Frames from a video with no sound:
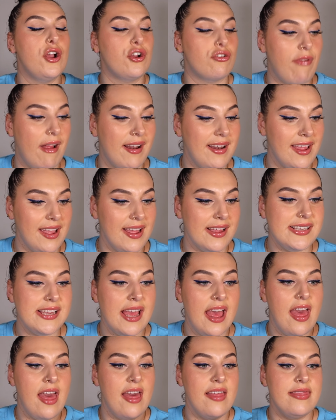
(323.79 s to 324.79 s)

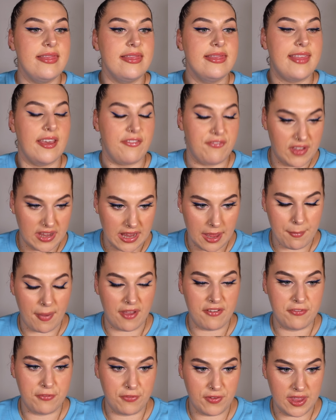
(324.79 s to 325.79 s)
Granted, they feel like
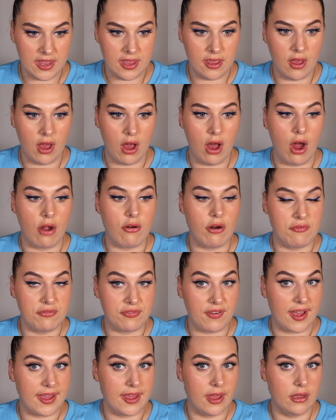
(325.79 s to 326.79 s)
my feet are on
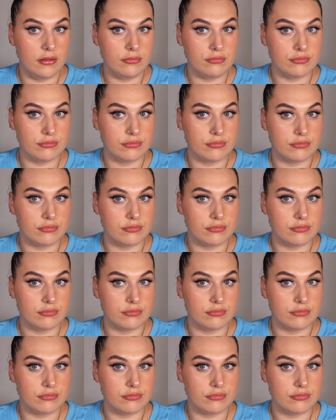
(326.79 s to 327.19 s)
fire.